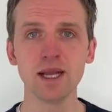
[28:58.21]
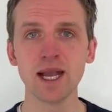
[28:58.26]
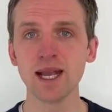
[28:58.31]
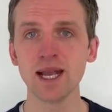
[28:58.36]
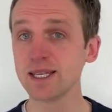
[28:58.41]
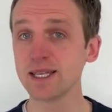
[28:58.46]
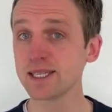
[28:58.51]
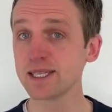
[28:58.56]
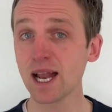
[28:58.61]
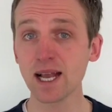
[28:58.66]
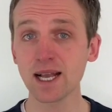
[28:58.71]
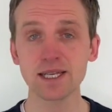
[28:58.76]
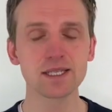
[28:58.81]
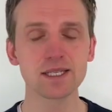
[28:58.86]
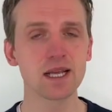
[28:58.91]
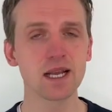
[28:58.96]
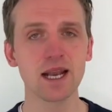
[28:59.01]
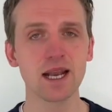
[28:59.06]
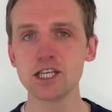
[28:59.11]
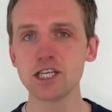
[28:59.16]
It isn't
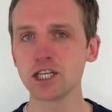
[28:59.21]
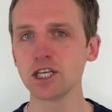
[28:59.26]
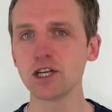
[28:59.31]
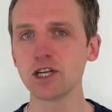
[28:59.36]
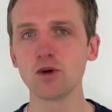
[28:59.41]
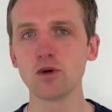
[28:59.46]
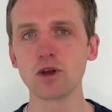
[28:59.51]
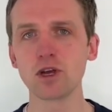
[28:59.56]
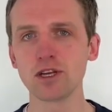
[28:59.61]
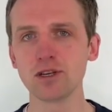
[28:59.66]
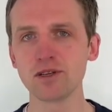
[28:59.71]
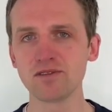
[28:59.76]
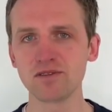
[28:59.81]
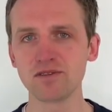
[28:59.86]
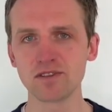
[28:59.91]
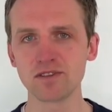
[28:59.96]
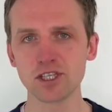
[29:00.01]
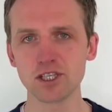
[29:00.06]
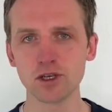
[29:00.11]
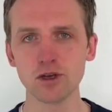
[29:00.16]
isolation or
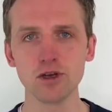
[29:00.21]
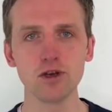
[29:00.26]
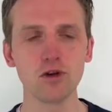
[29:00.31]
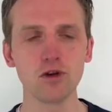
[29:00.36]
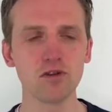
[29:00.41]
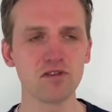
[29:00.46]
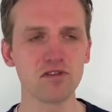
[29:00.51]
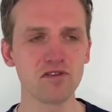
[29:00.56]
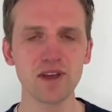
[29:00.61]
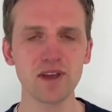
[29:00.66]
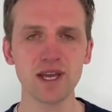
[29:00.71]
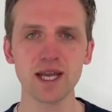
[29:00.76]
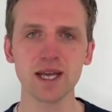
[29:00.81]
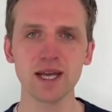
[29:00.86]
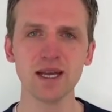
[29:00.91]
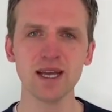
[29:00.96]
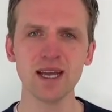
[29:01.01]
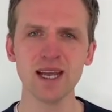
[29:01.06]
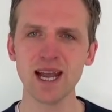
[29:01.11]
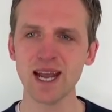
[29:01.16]
concern or fear.